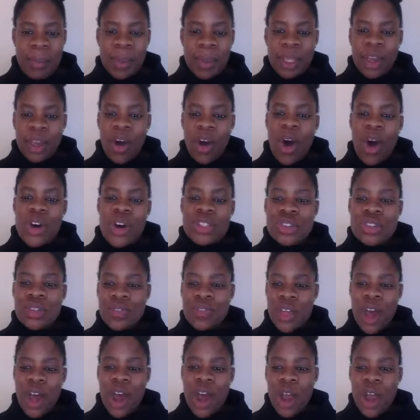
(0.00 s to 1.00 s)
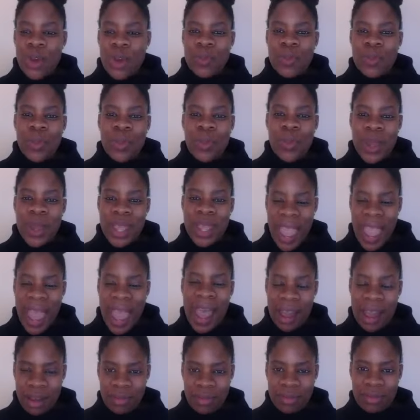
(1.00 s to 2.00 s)
But because of the hope we
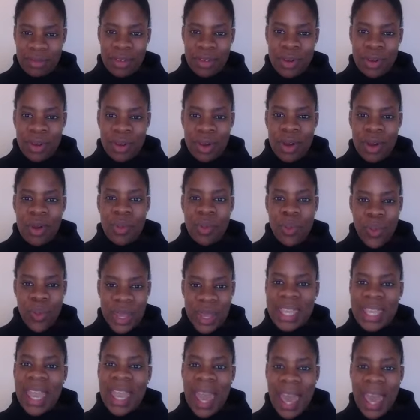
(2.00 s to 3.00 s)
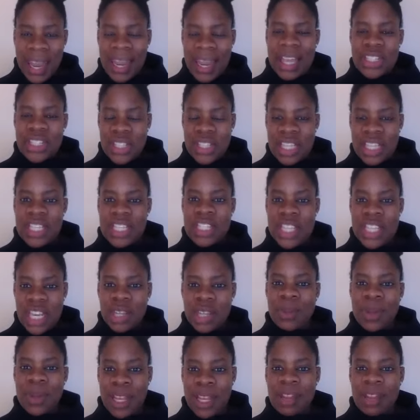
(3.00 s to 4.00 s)
have, we can actually
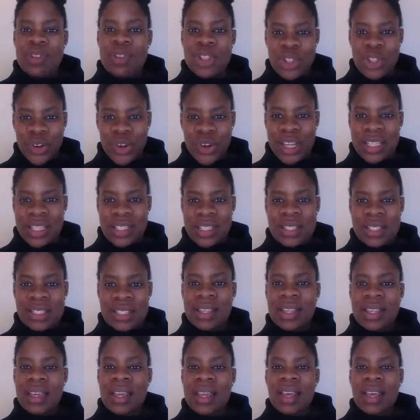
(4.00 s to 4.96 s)
genuinely rejoice.